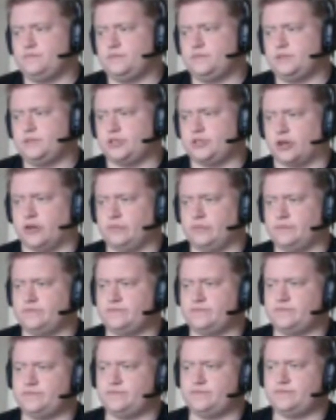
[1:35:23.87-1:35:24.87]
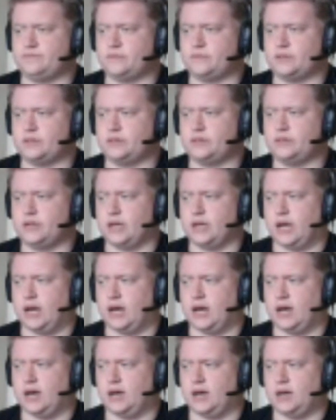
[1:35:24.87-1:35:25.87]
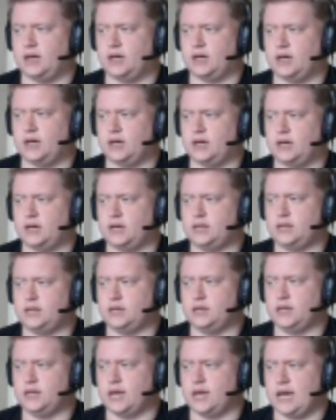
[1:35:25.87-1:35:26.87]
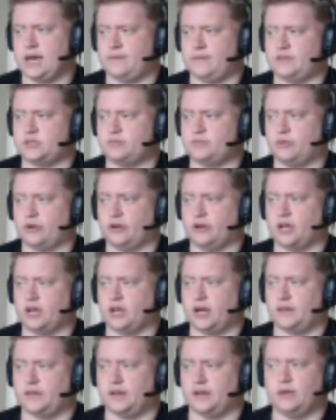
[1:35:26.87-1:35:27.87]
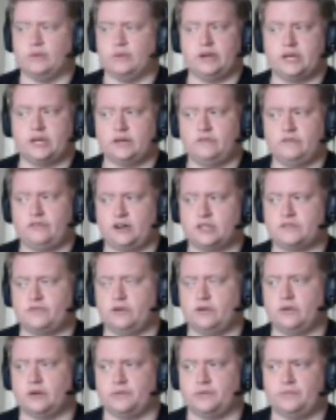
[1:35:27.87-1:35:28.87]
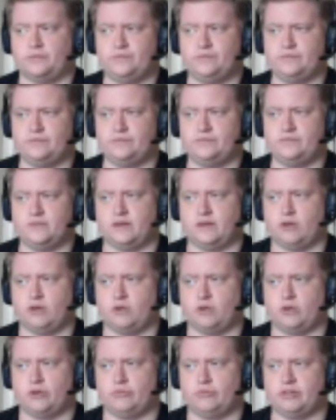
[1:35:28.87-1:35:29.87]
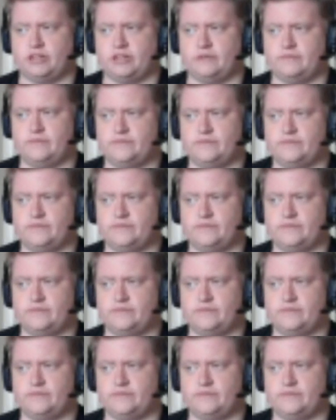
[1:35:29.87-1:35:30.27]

So at this point, I think we can fast forward. Everyone all good with that?